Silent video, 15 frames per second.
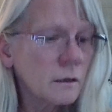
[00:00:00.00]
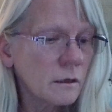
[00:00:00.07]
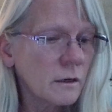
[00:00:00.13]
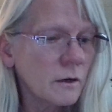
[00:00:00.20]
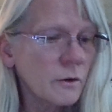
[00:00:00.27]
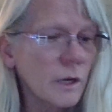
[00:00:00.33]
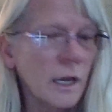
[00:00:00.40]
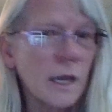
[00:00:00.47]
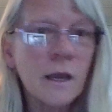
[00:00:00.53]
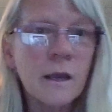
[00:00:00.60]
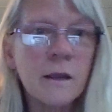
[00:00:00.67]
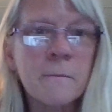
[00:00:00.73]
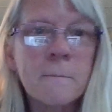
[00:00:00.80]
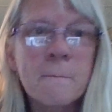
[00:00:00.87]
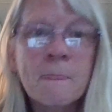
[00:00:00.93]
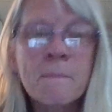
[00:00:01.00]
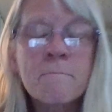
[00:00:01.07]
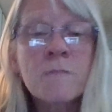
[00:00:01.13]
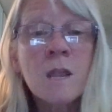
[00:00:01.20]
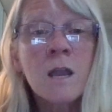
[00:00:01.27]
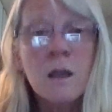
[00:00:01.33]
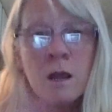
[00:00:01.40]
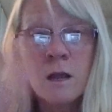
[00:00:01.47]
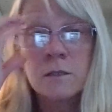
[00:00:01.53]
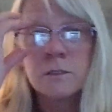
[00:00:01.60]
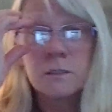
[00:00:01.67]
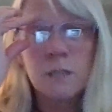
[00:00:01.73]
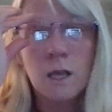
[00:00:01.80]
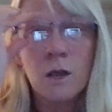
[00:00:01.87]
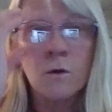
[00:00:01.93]
Okay.
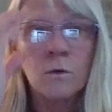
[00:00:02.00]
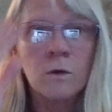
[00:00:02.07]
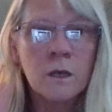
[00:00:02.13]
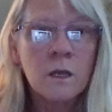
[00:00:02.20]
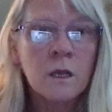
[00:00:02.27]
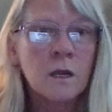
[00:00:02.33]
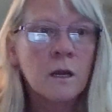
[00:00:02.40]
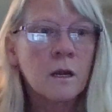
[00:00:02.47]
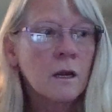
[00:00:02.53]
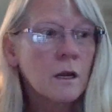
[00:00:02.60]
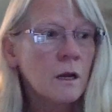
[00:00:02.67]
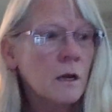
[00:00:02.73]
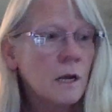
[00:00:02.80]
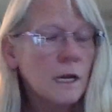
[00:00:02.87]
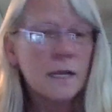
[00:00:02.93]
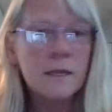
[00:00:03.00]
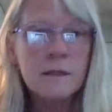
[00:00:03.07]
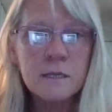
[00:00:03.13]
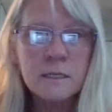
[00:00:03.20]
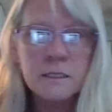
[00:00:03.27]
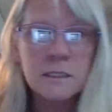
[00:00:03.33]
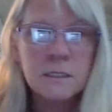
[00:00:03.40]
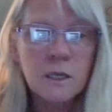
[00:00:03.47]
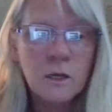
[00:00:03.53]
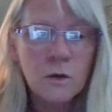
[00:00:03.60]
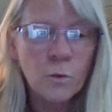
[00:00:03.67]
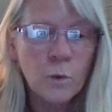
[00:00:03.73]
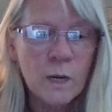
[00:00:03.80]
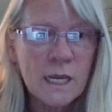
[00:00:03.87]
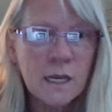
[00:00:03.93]
So, in this
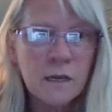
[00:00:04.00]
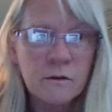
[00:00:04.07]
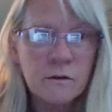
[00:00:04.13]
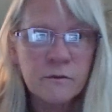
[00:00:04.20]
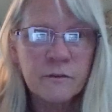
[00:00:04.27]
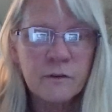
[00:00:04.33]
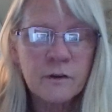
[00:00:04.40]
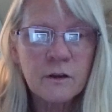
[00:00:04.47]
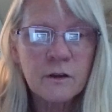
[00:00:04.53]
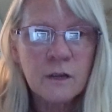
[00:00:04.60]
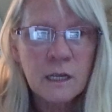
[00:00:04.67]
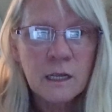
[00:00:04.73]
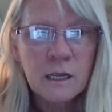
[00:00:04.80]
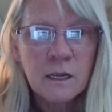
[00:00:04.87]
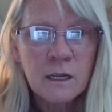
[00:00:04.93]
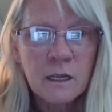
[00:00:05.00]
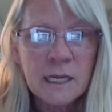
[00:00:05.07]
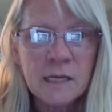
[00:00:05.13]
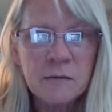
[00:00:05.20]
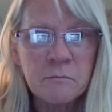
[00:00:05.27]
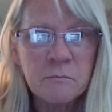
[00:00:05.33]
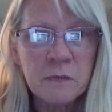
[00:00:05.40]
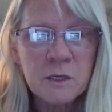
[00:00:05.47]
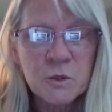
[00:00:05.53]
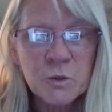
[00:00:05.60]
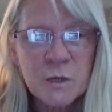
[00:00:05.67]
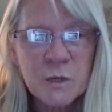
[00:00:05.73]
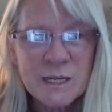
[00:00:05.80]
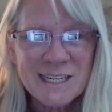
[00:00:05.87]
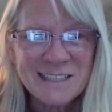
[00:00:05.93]
week of in
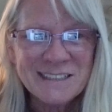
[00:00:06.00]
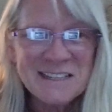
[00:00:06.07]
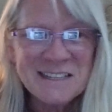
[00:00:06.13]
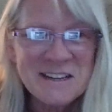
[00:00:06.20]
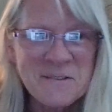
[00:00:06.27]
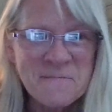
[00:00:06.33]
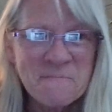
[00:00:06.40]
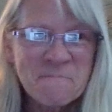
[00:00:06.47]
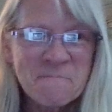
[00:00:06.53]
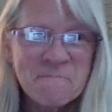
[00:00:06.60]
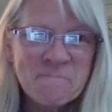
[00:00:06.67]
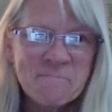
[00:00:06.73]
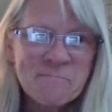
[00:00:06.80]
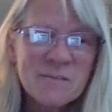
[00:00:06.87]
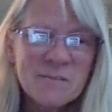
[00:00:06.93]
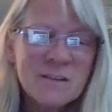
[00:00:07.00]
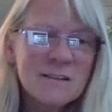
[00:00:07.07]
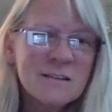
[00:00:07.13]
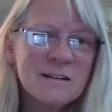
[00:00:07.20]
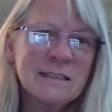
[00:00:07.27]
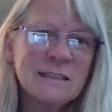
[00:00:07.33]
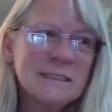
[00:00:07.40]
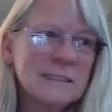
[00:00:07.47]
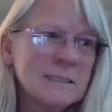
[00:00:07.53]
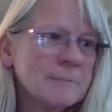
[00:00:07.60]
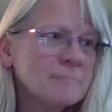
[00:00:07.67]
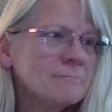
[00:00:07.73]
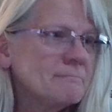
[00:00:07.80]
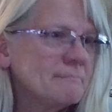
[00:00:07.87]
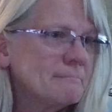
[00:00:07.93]
between,
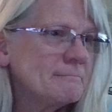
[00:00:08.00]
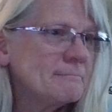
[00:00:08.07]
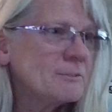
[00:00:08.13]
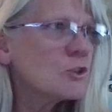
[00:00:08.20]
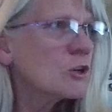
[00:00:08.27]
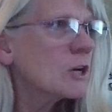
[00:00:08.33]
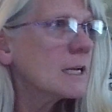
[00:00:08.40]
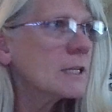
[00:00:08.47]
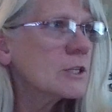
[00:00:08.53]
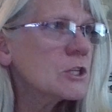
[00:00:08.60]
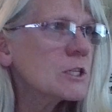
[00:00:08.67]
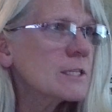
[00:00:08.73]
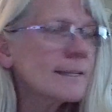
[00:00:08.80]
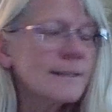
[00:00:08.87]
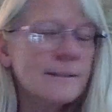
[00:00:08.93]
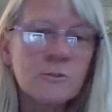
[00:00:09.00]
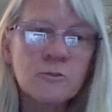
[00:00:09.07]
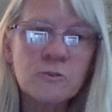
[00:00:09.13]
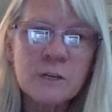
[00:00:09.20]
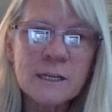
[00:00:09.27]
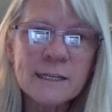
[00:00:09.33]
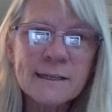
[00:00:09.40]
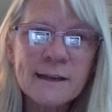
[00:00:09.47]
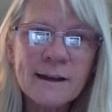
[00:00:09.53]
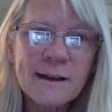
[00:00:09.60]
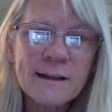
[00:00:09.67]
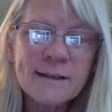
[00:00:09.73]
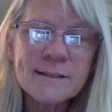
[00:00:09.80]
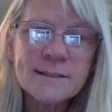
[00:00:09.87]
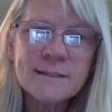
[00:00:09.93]
trying to just get
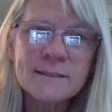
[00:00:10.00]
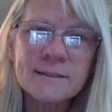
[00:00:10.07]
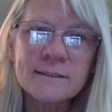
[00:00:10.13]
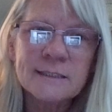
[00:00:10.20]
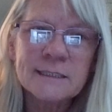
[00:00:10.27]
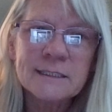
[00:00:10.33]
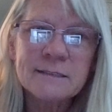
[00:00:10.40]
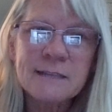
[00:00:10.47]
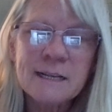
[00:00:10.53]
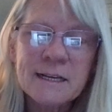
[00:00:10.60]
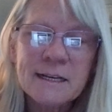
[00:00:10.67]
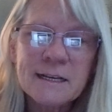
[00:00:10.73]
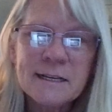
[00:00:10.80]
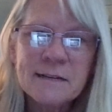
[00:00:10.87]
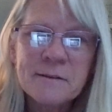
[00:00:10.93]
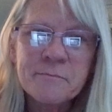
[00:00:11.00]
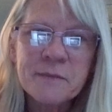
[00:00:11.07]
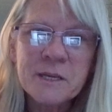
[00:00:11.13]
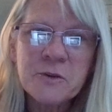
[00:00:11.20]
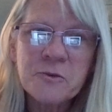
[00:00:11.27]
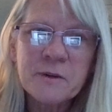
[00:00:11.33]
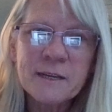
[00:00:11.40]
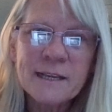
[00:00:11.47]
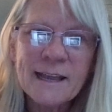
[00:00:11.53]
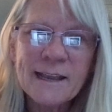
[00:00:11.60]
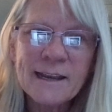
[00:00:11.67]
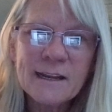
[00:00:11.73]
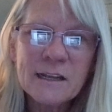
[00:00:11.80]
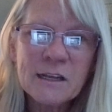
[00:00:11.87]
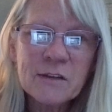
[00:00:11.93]
organized and be
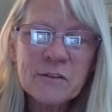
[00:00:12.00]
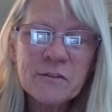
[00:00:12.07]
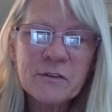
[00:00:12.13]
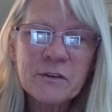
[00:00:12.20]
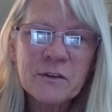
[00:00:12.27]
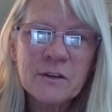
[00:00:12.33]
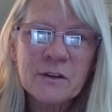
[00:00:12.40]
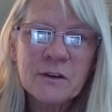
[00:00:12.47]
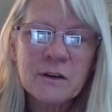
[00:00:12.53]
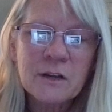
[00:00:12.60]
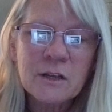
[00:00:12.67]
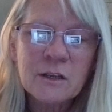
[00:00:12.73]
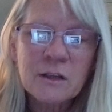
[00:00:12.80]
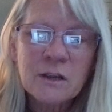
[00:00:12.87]
creative and